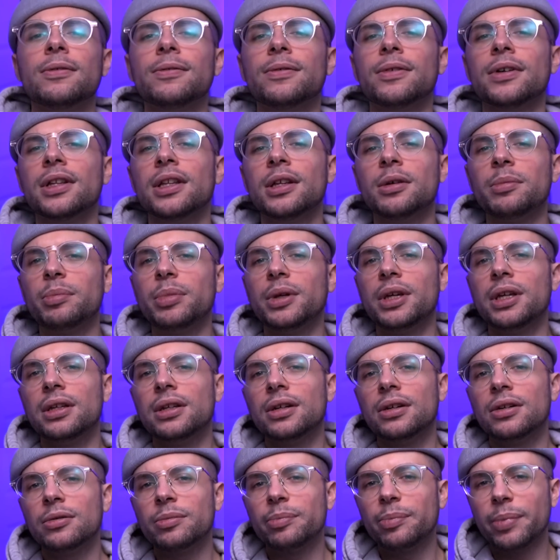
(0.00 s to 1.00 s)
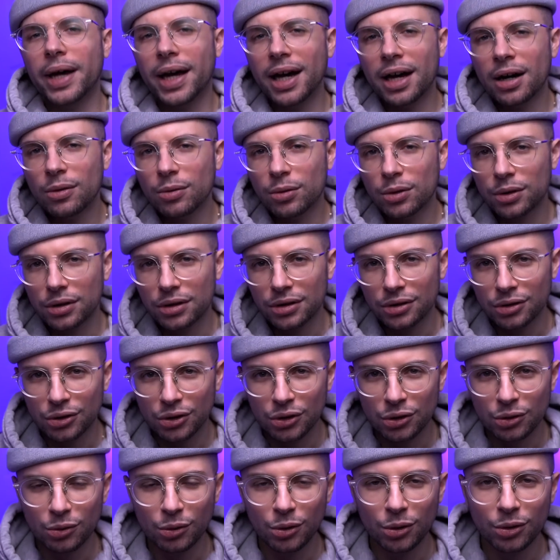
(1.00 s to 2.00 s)
Filipino power
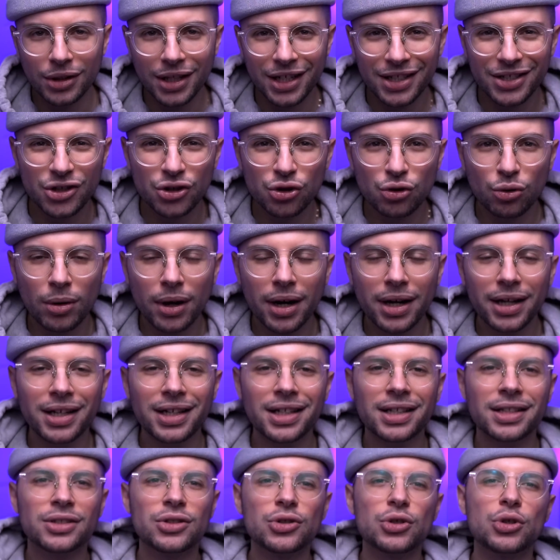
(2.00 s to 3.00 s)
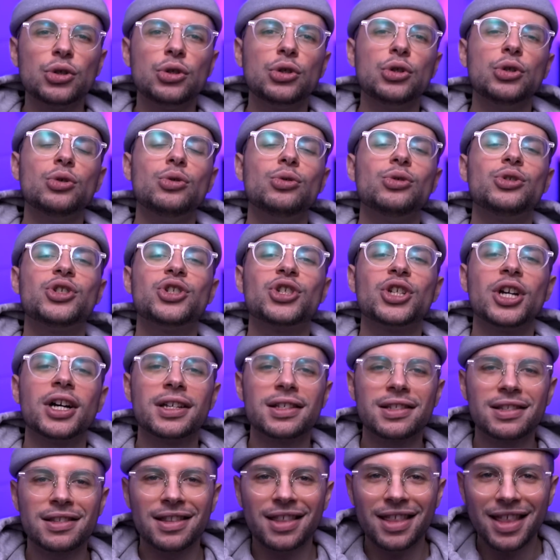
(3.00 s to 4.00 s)
duo that's trying to do
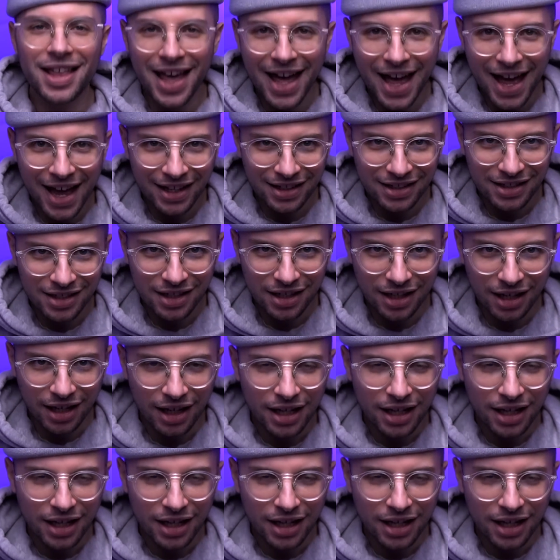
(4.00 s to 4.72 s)
just that.